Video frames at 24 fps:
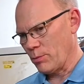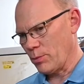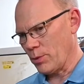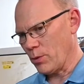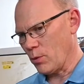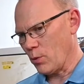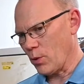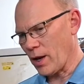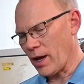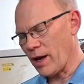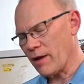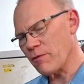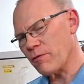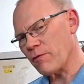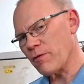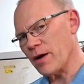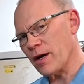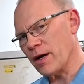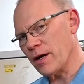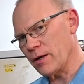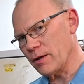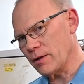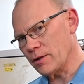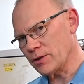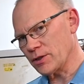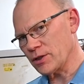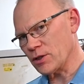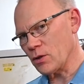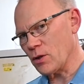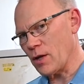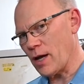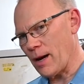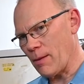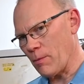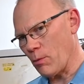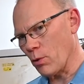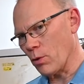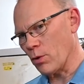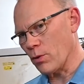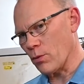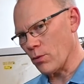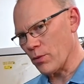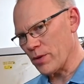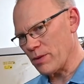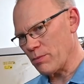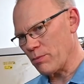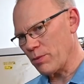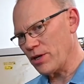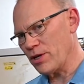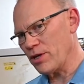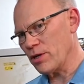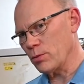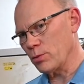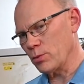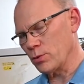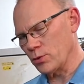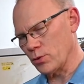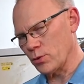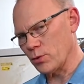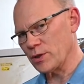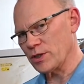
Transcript: but what I find it's a lot more repeatable.